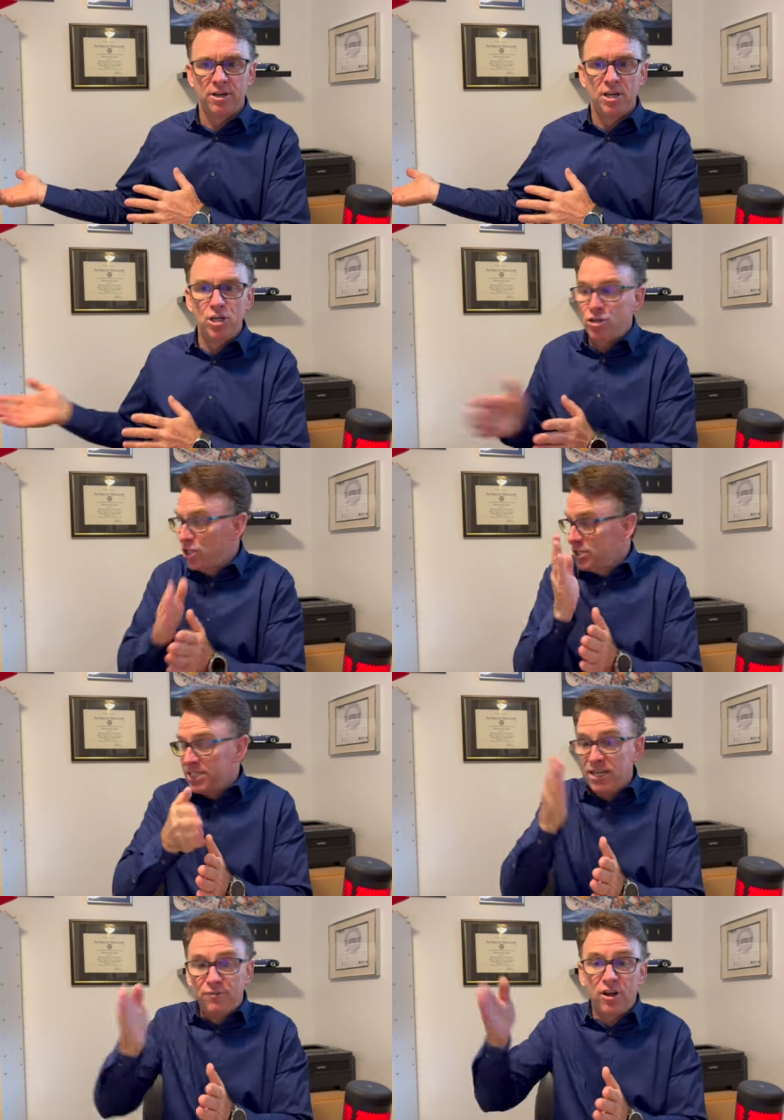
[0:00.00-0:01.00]
You just
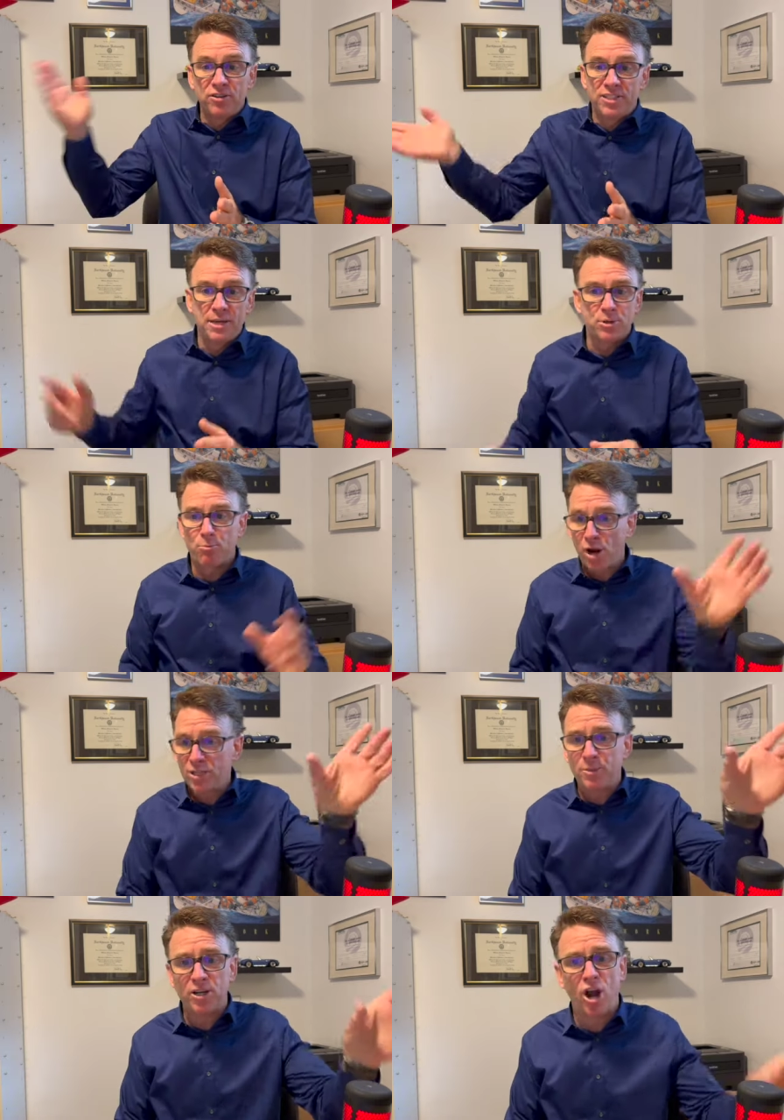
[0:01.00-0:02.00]
need to follow the steps.
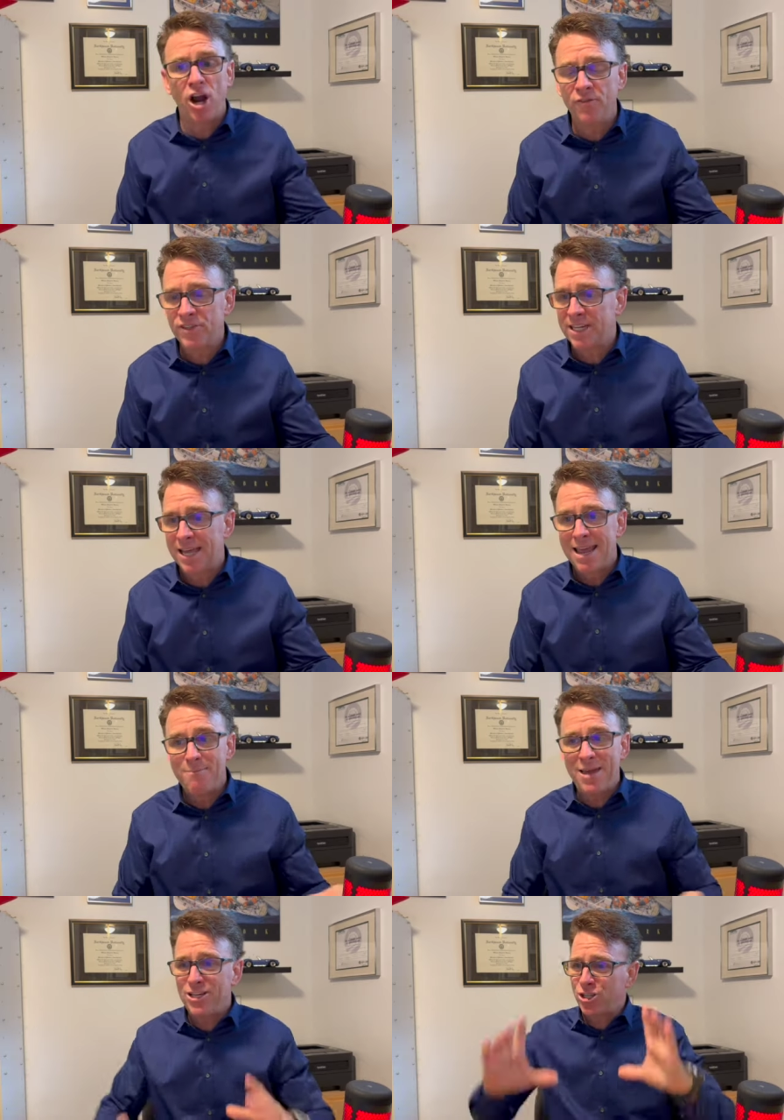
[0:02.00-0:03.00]
Prospect harvesting.
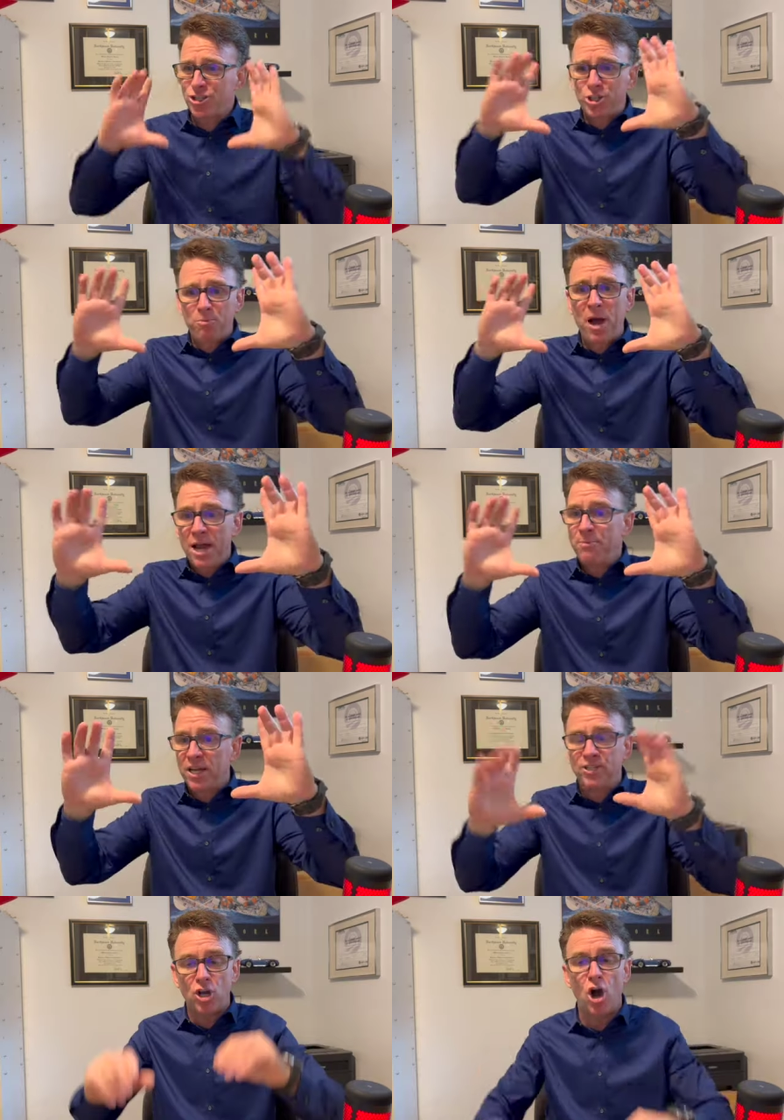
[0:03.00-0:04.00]
Make sure that your
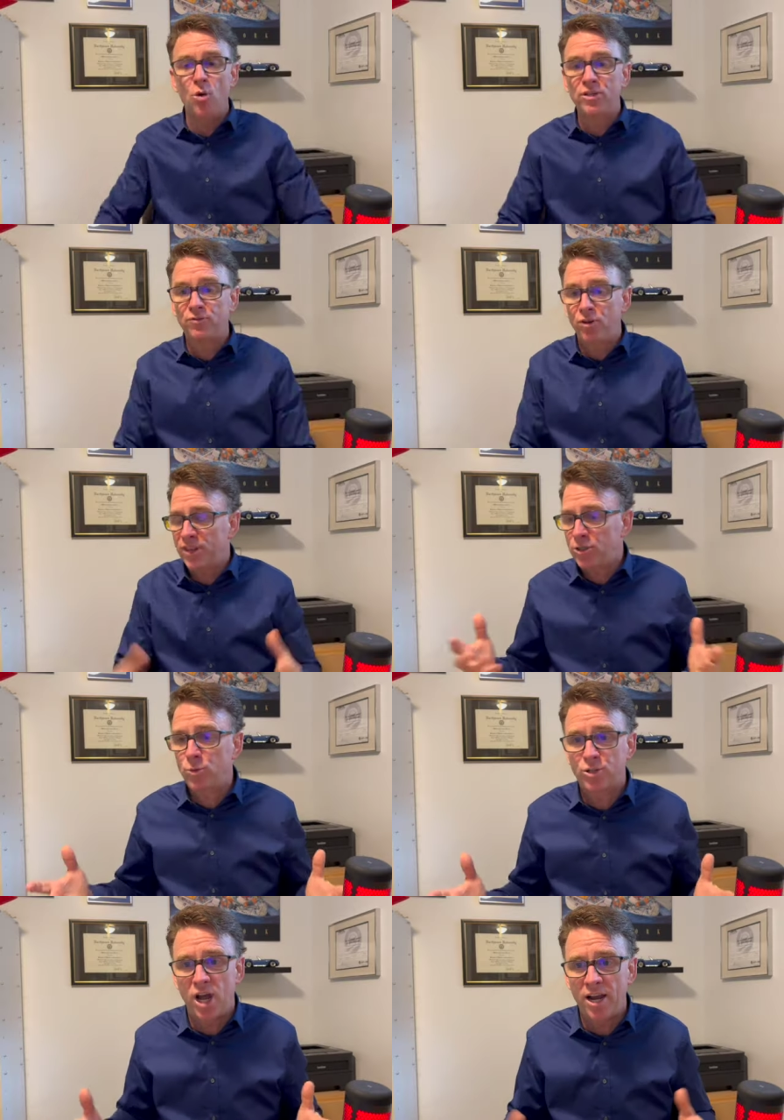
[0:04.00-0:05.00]
pipeline's always full. That's what we're
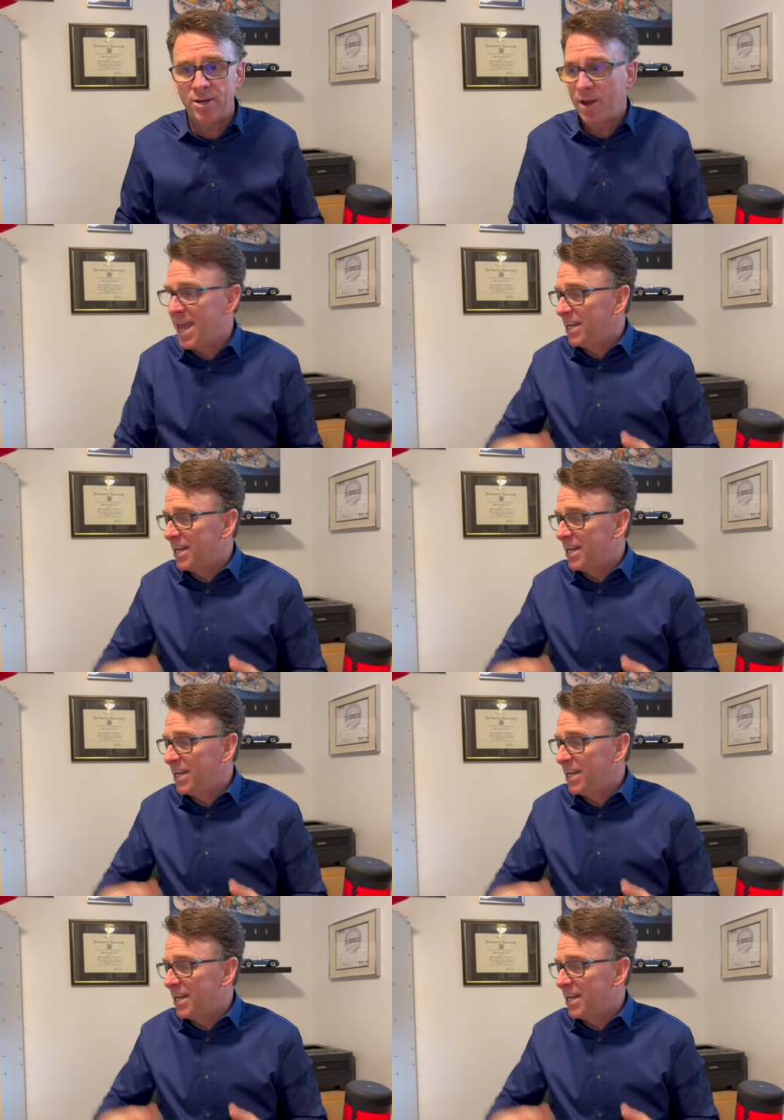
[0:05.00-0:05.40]
talking about.